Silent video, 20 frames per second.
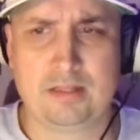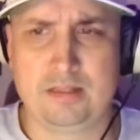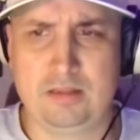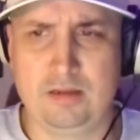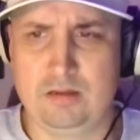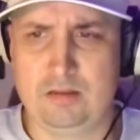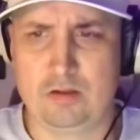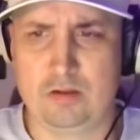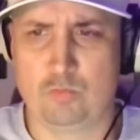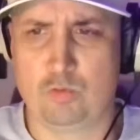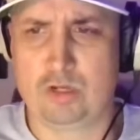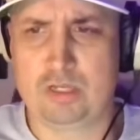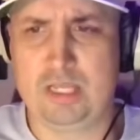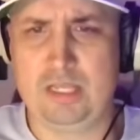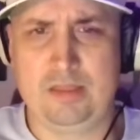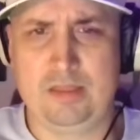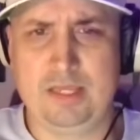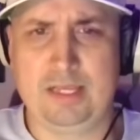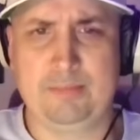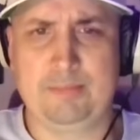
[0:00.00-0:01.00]
The
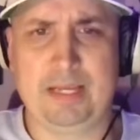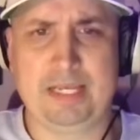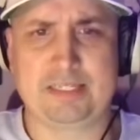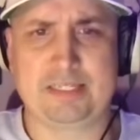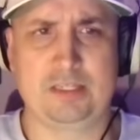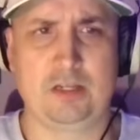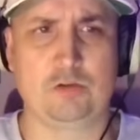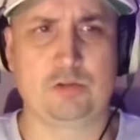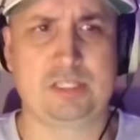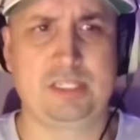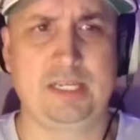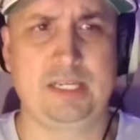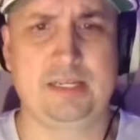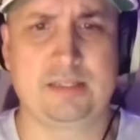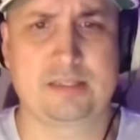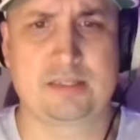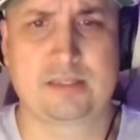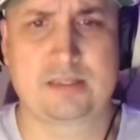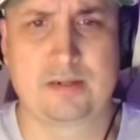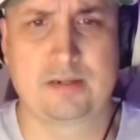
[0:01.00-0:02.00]
rookie thing makes no
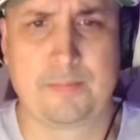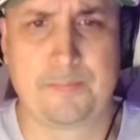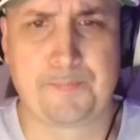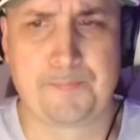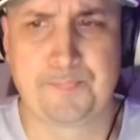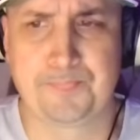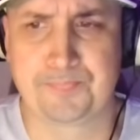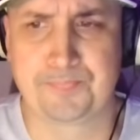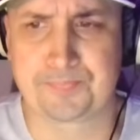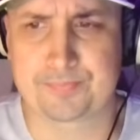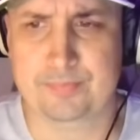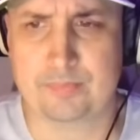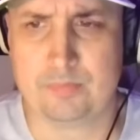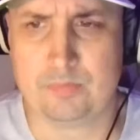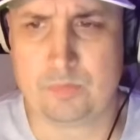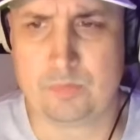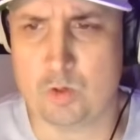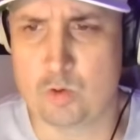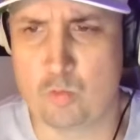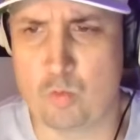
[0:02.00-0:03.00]
sense.
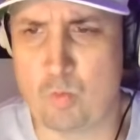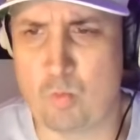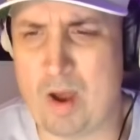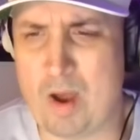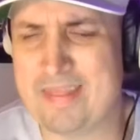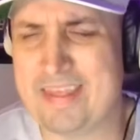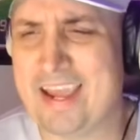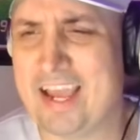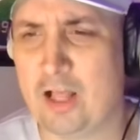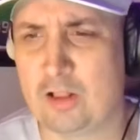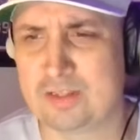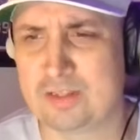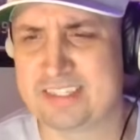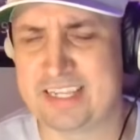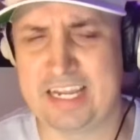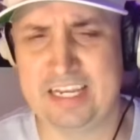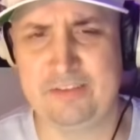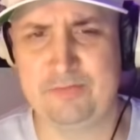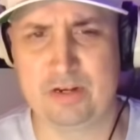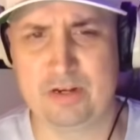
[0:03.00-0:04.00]
Why the hell is
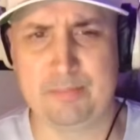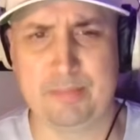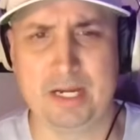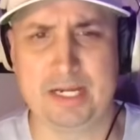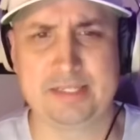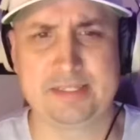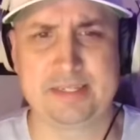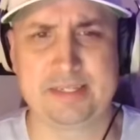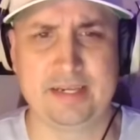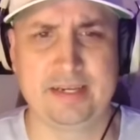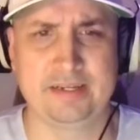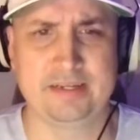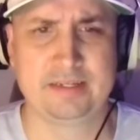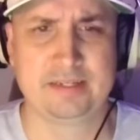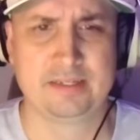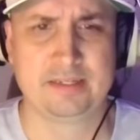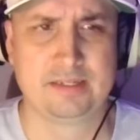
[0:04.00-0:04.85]
that even a mindset?